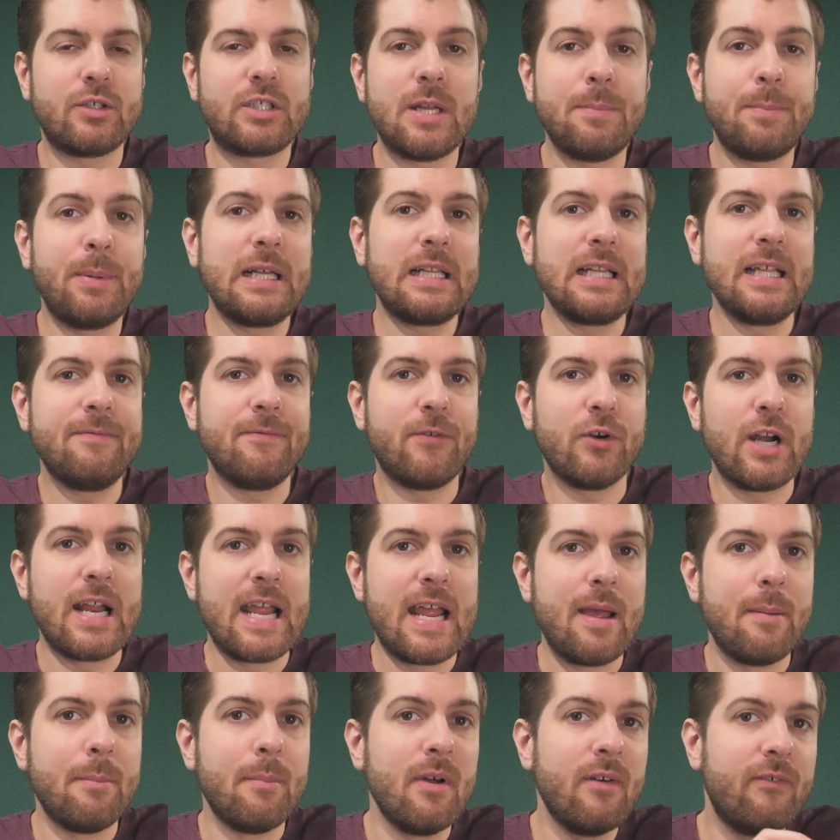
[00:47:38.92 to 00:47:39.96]
typically for
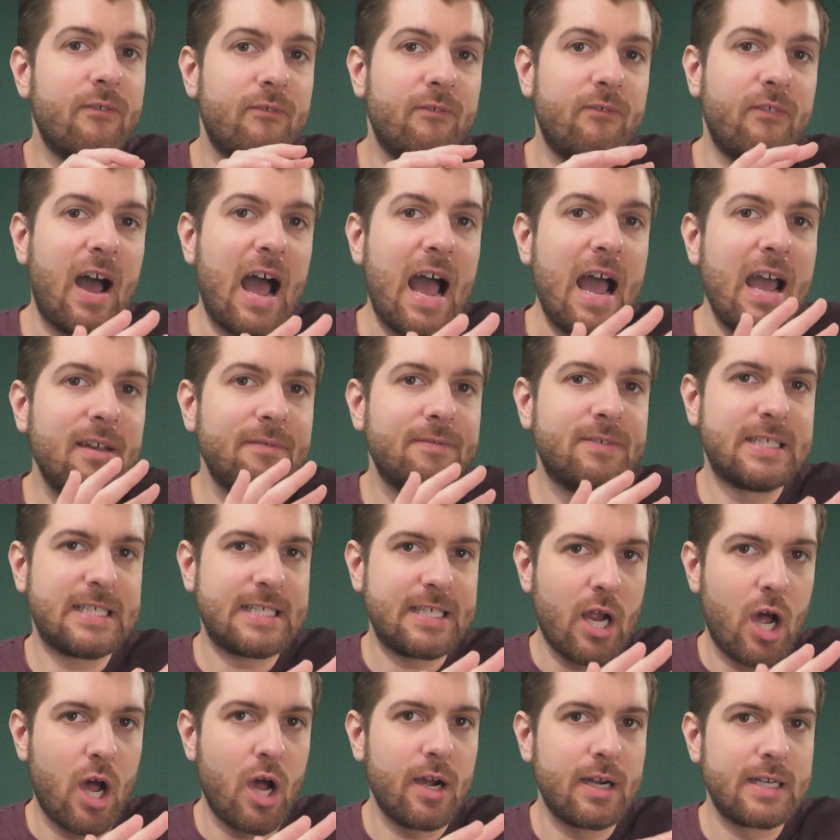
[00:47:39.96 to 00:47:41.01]
him, 5
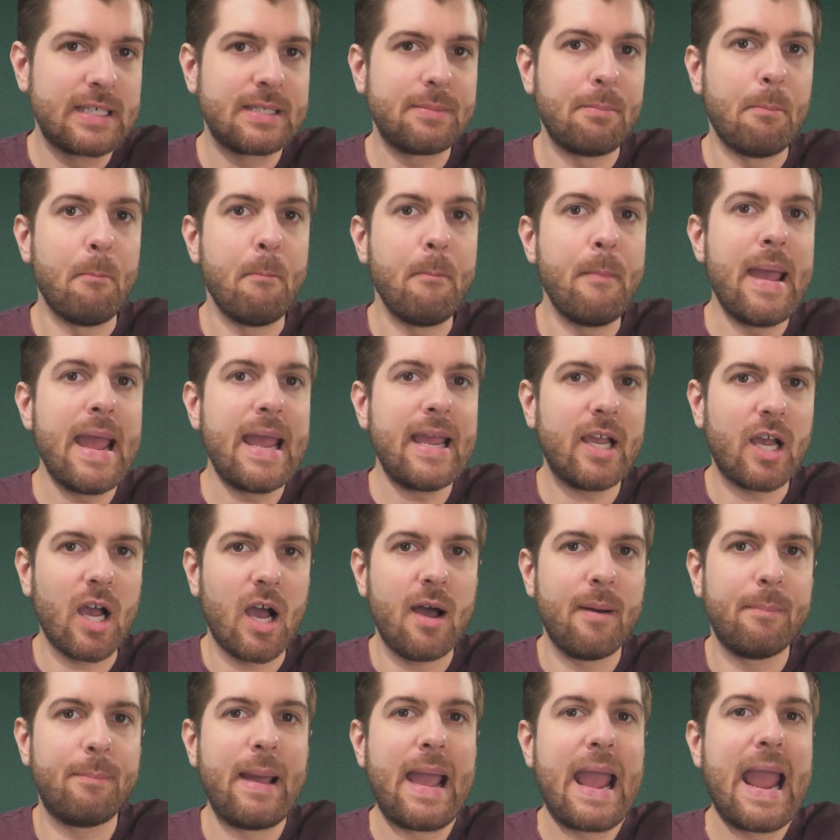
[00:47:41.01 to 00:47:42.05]
stocks make
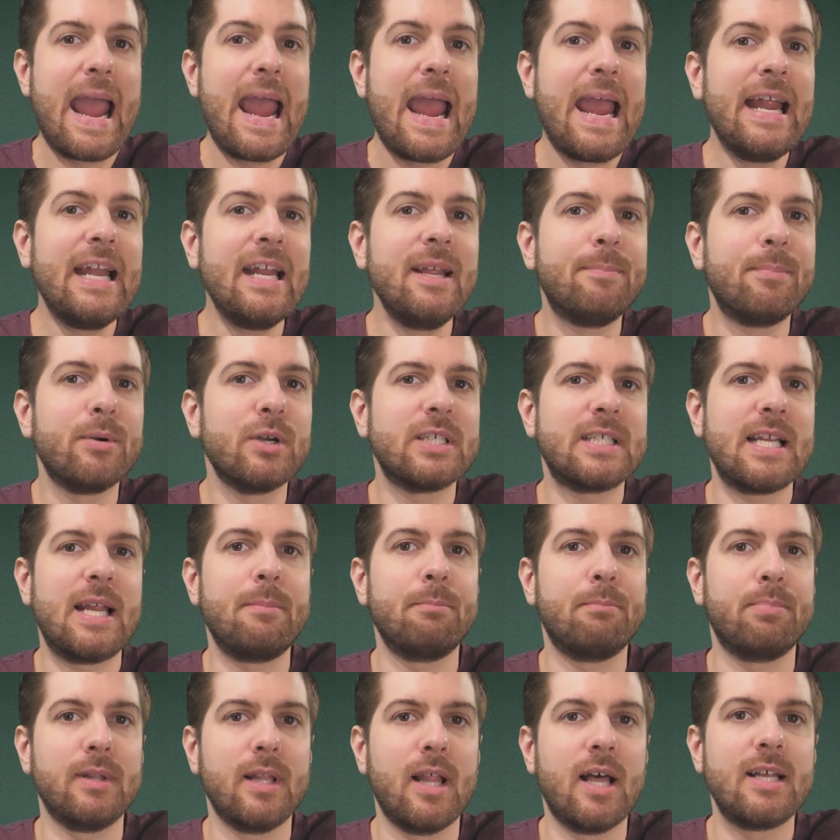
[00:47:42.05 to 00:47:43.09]
up
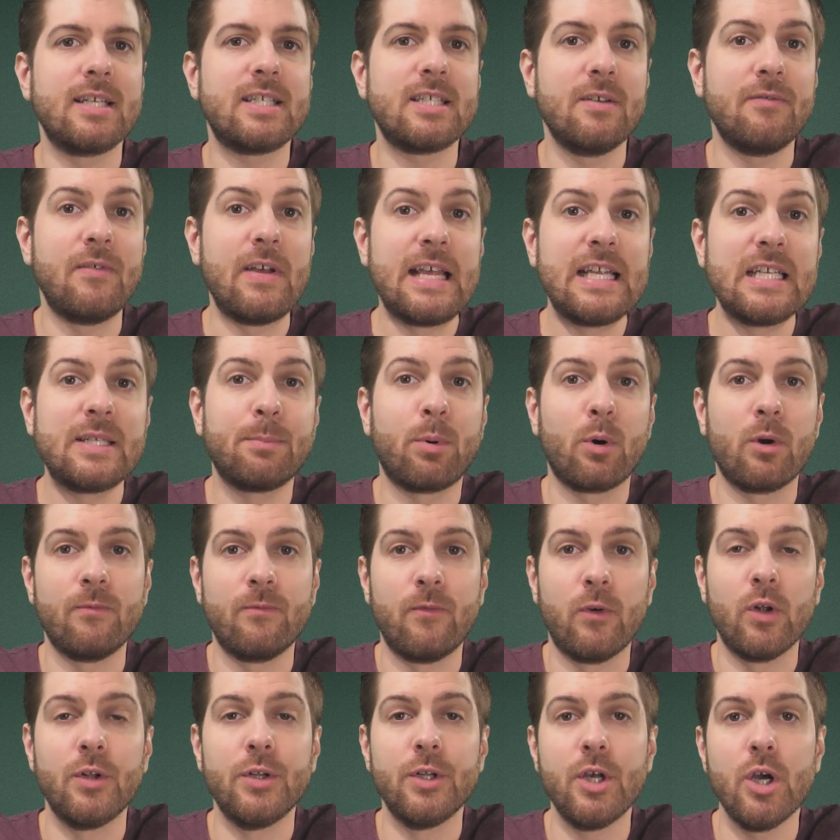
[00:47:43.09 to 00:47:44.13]
80% plus of his
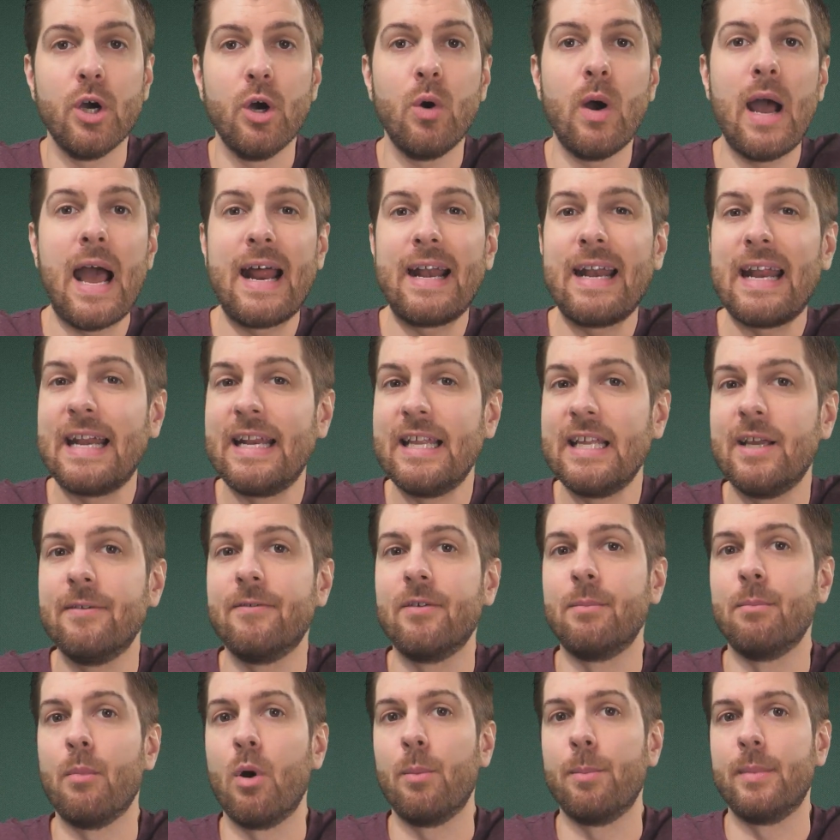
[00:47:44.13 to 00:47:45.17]
portfolio at any
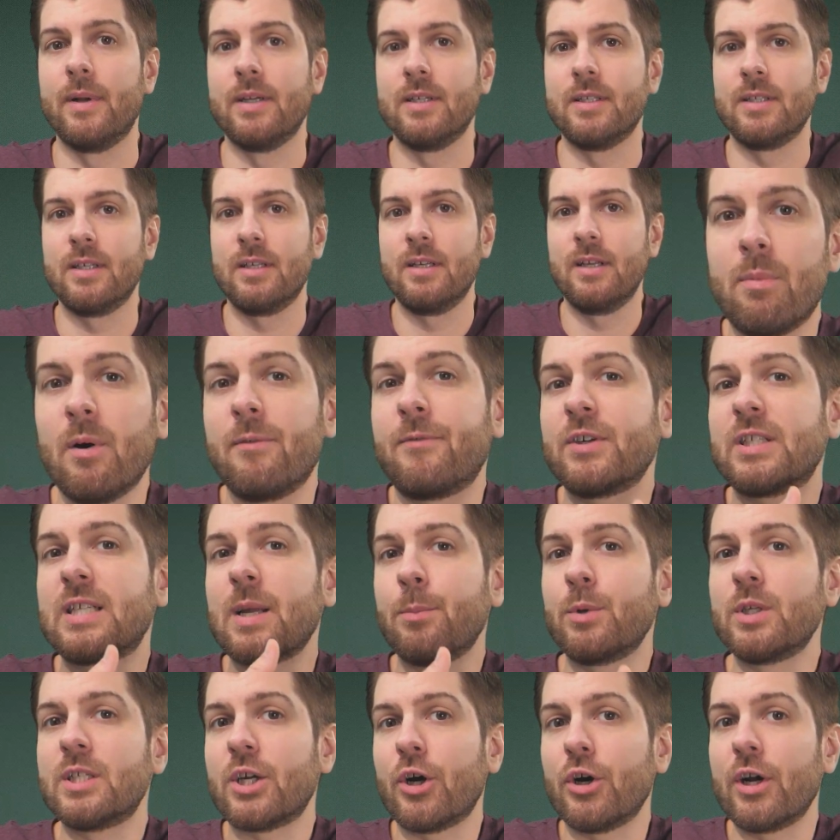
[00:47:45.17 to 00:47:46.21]
given moment. But for
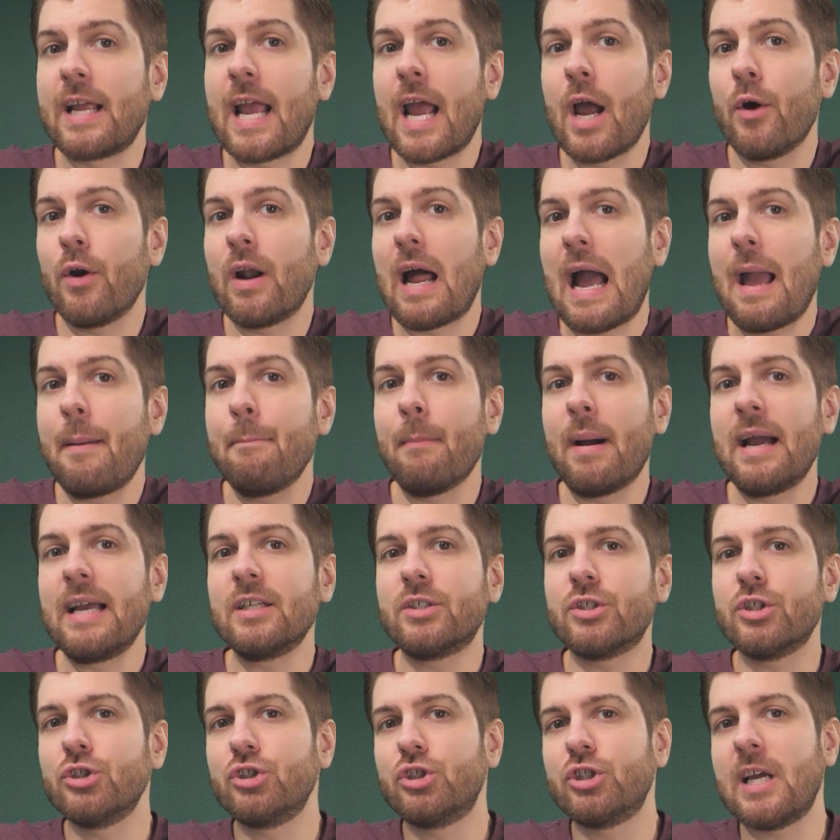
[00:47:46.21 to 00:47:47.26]
someone starting out, I
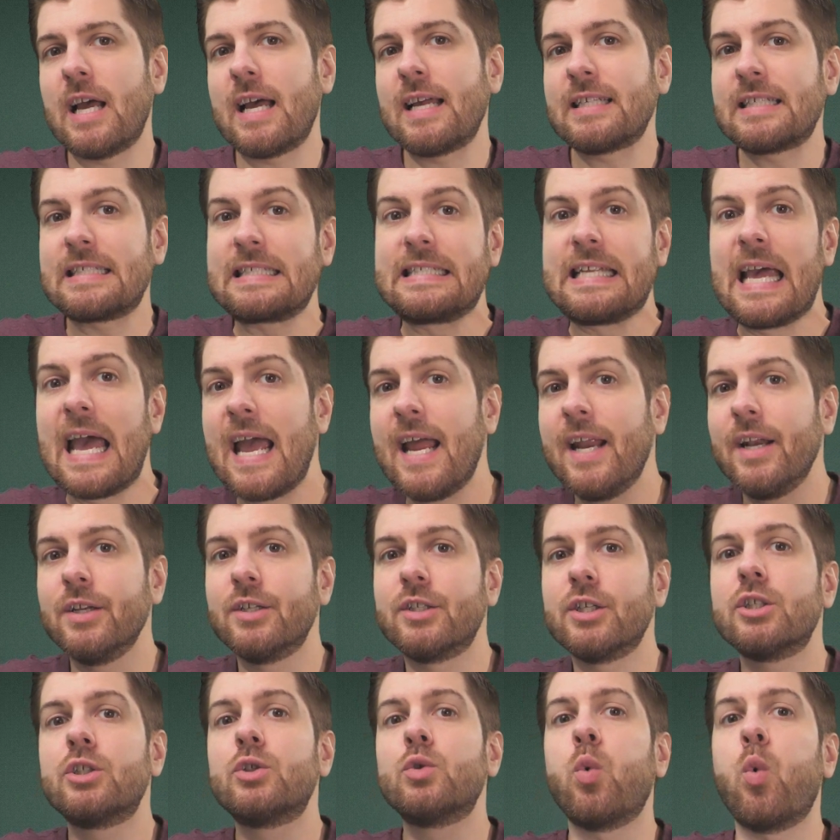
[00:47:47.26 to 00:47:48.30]
might suggest 10
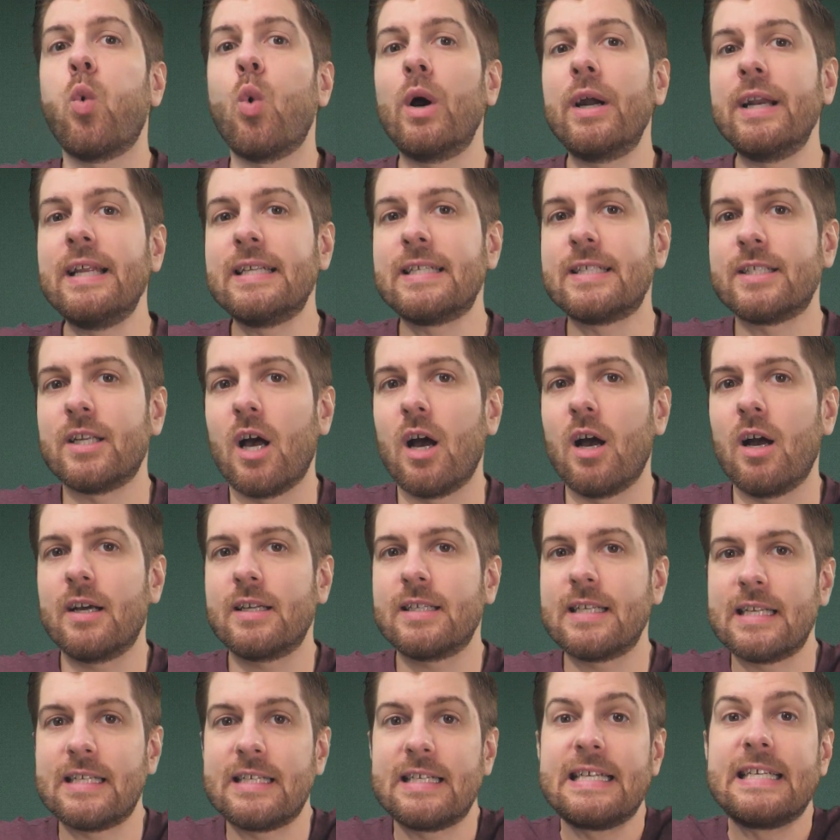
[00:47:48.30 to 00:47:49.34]
to 20
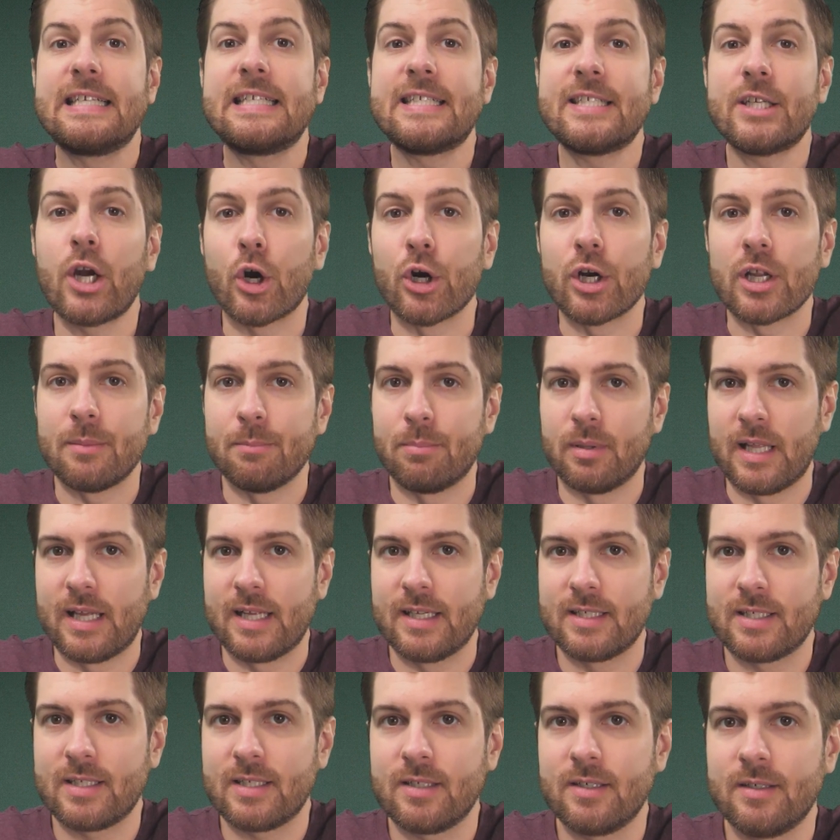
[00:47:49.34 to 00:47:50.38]
stocks as a starting
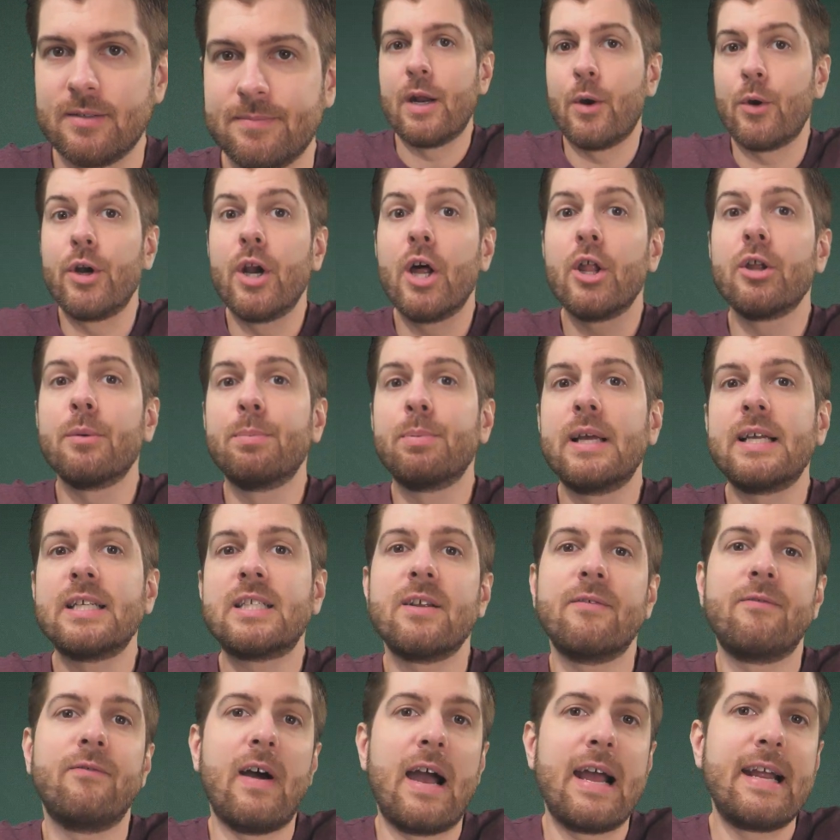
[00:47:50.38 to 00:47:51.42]
place. Now, another place
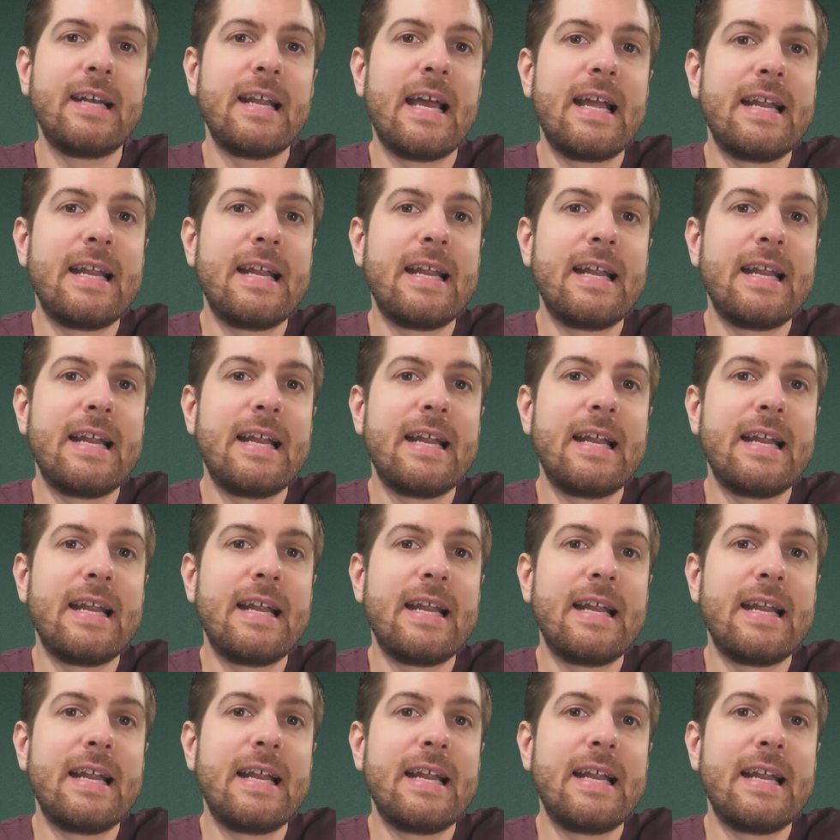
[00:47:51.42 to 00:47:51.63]
to find